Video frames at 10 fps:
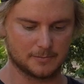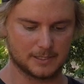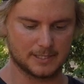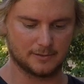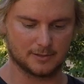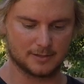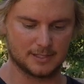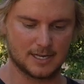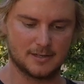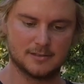hey, like
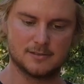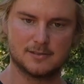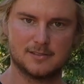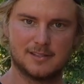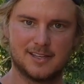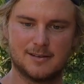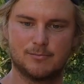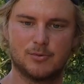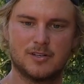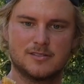that is getting
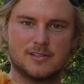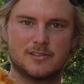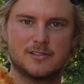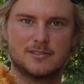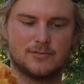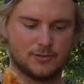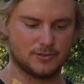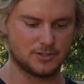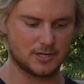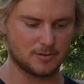pretty serious for
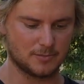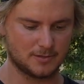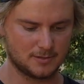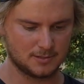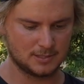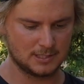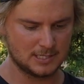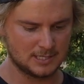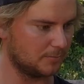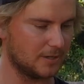a cherubim.
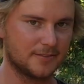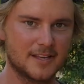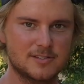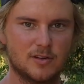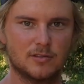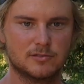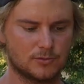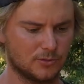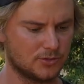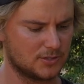Bit of 1,000 Island
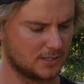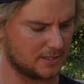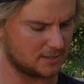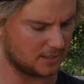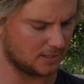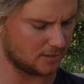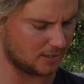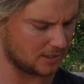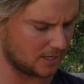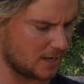sauce, and these are going to go
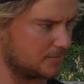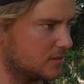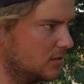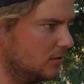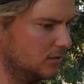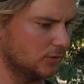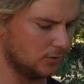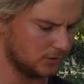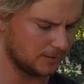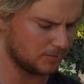down
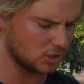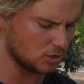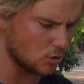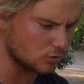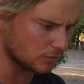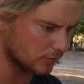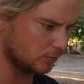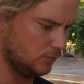absolutely beautiful.